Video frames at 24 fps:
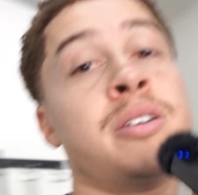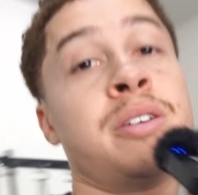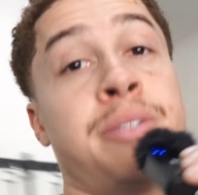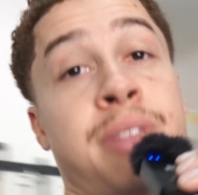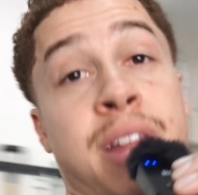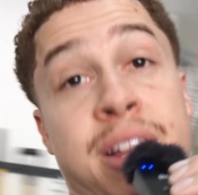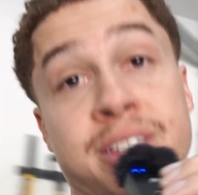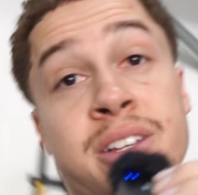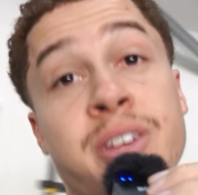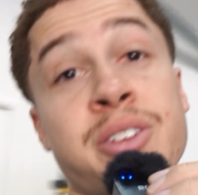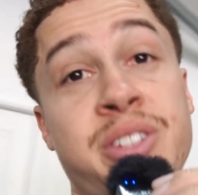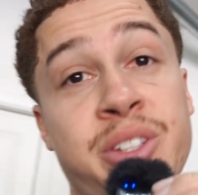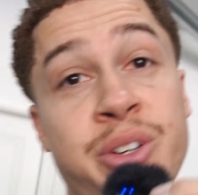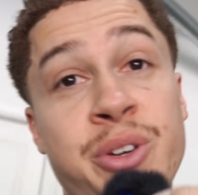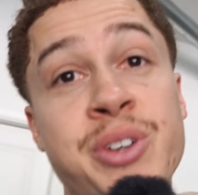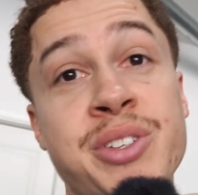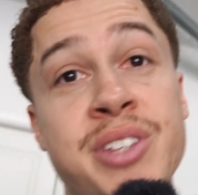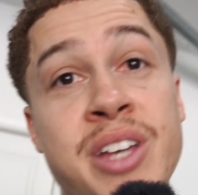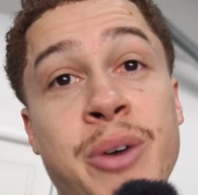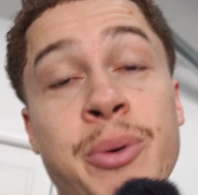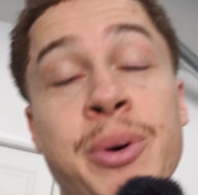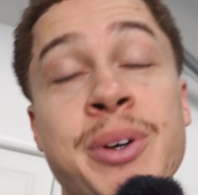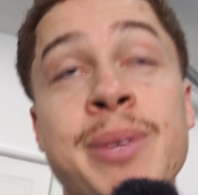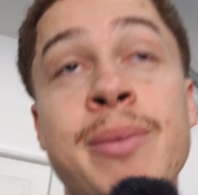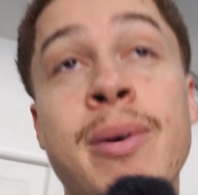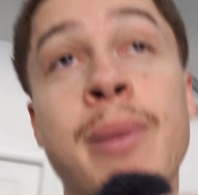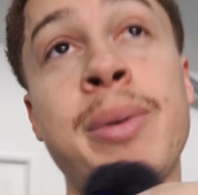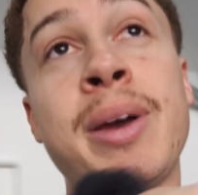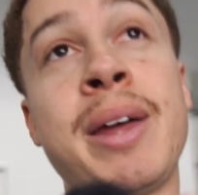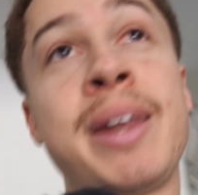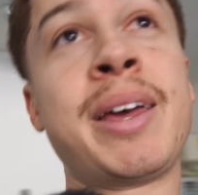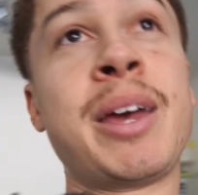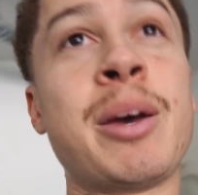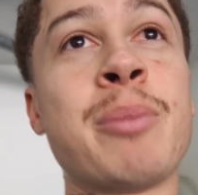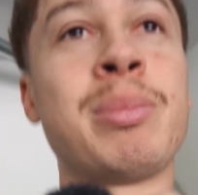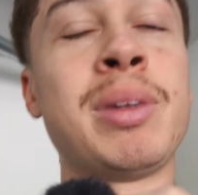that's how serious I was about painting it